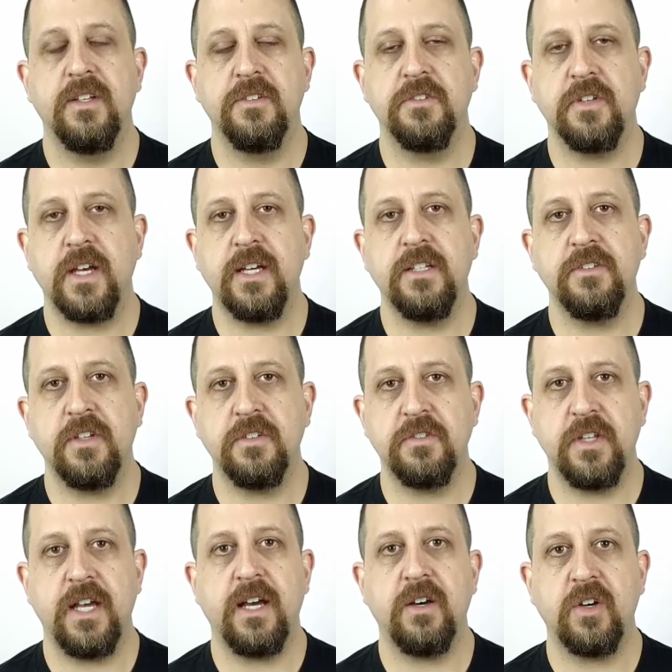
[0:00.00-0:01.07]
science has
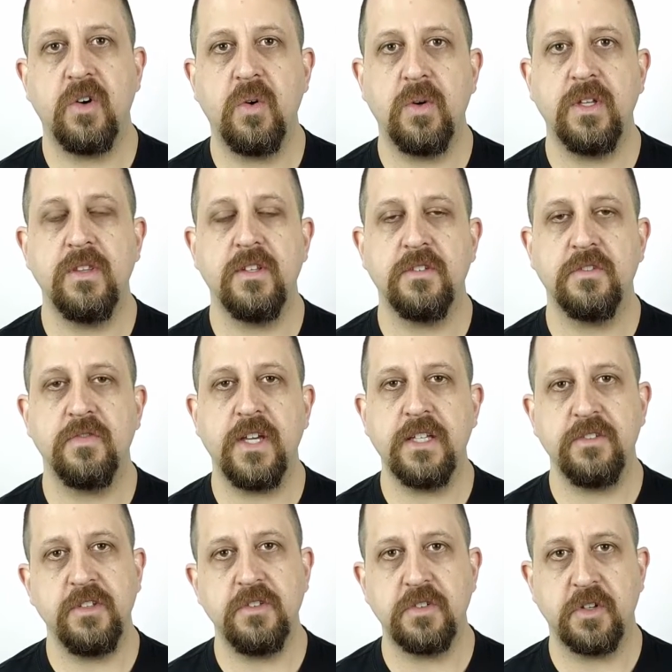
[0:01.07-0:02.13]
now coined this
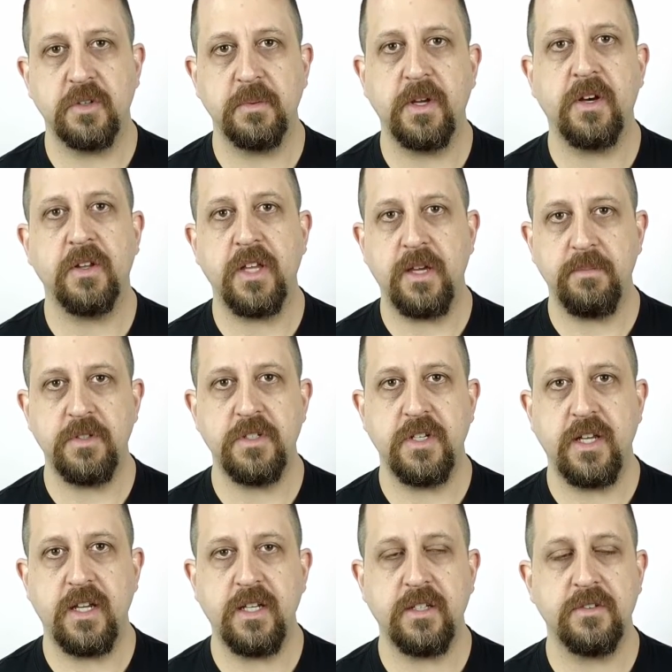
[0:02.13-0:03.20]
fancy term called
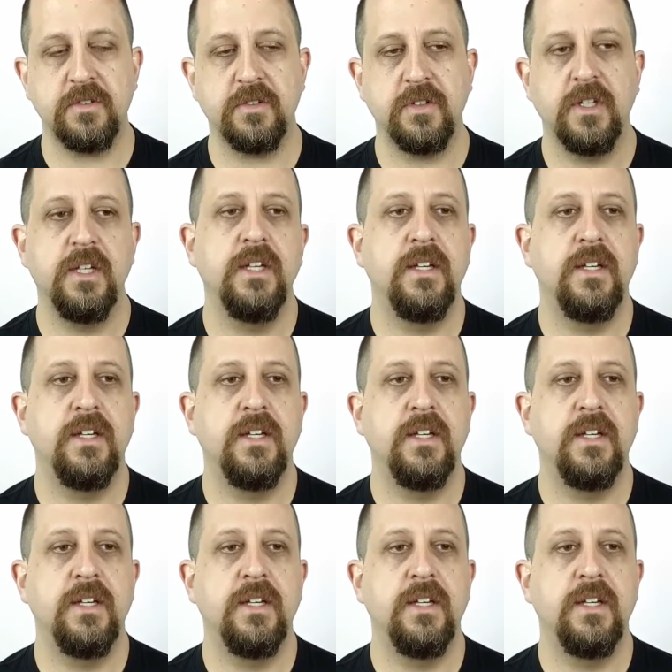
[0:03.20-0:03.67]
epigenetics,